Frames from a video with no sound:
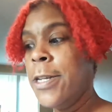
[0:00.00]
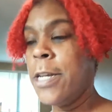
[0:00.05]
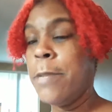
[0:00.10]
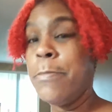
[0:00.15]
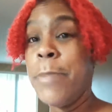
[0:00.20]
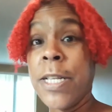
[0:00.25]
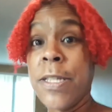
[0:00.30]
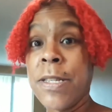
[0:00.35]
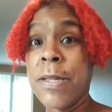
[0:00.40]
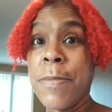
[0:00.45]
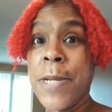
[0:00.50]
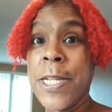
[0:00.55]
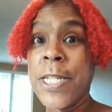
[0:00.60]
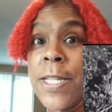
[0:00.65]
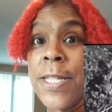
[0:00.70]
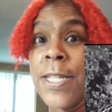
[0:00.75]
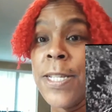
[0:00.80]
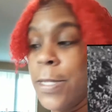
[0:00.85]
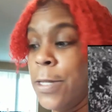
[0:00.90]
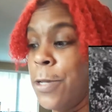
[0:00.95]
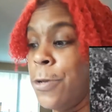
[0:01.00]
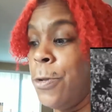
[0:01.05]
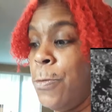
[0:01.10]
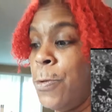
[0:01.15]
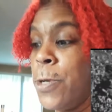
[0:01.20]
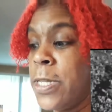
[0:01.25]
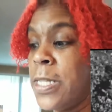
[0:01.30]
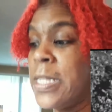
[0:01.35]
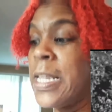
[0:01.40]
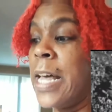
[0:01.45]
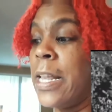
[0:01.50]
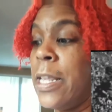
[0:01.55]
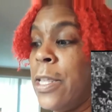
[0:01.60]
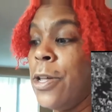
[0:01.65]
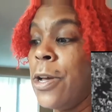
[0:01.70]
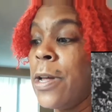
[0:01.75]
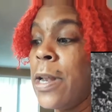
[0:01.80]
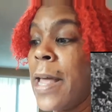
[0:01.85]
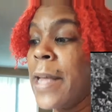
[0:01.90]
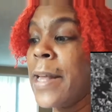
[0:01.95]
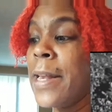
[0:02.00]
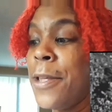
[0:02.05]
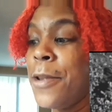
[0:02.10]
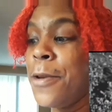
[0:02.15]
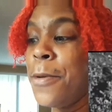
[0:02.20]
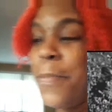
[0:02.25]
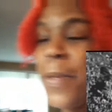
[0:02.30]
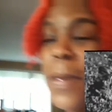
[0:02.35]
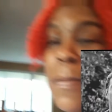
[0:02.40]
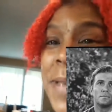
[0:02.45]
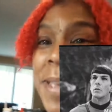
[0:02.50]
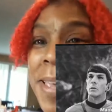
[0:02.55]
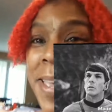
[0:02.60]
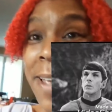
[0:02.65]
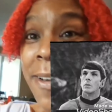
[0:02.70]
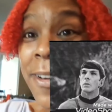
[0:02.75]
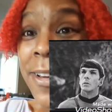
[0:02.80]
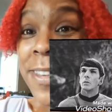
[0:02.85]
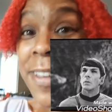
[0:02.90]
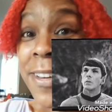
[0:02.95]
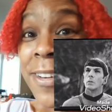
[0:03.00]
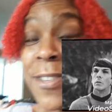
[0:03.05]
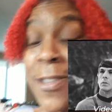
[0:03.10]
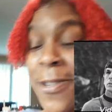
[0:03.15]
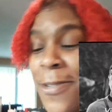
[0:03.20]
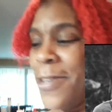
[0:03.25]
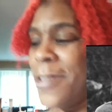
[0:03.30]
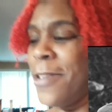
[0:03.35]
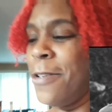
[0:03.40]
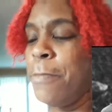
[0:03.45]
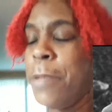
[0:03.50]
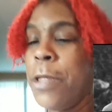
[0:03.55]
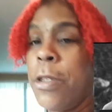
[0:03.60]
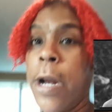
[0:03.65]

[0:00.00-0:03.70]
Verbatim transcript: and makes them into these little ones that look like little baby carrots that are so cute,